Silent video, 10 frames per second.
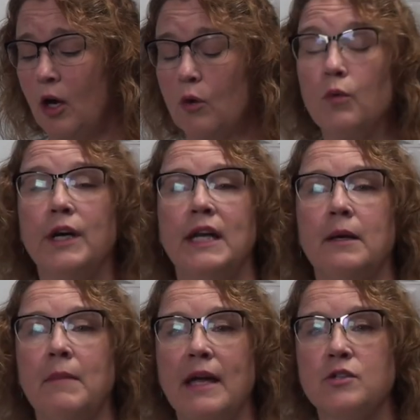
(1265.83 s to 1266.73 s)

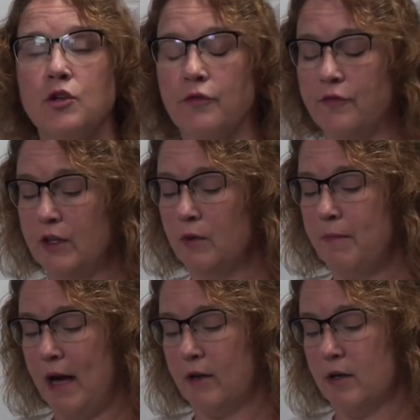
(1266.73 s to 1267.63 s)
Reading makes her feel
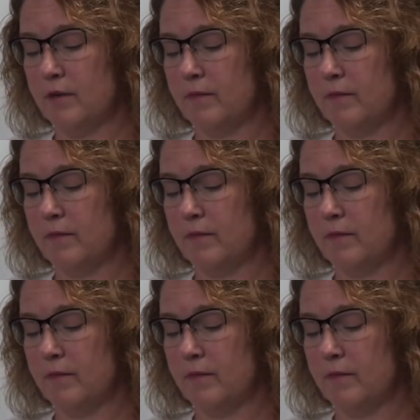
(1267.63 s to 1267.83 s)
better.